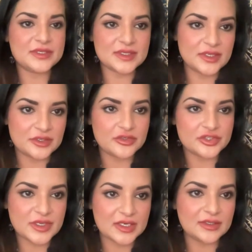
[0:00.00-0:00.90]
and then you're
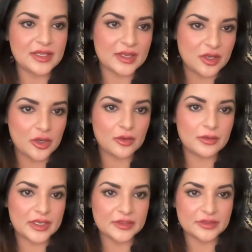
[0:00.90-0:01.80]
just kind of let go
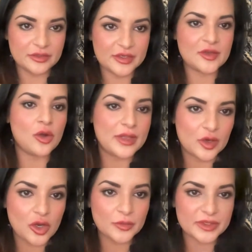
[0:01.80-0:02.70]
and go get
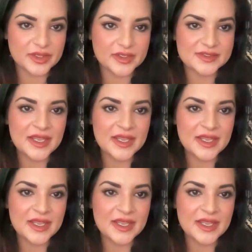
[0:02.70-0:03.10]
on with things.